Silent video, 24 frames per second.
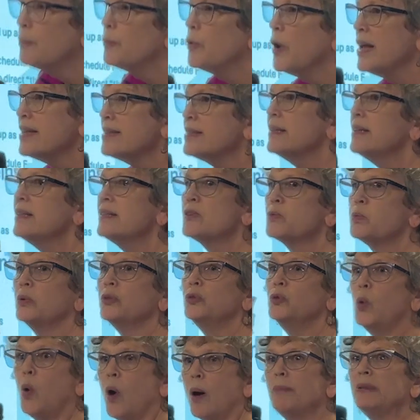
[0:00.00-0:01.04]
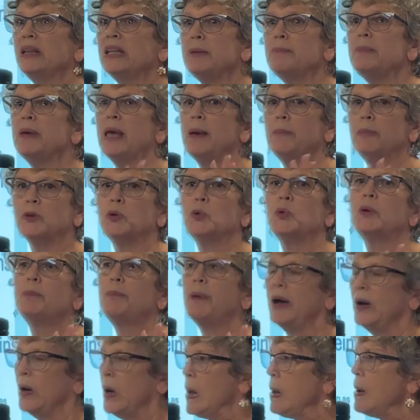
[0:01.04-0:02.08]
Presidents will normally be able to
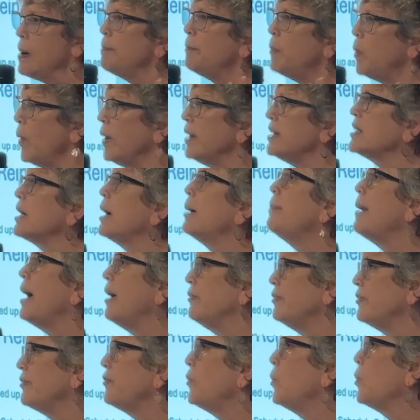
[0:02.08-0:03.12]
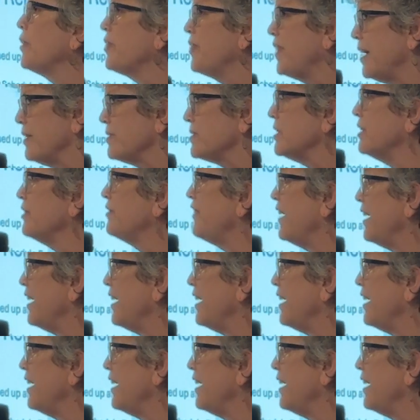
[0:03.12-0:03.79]
appoint about 4,000 to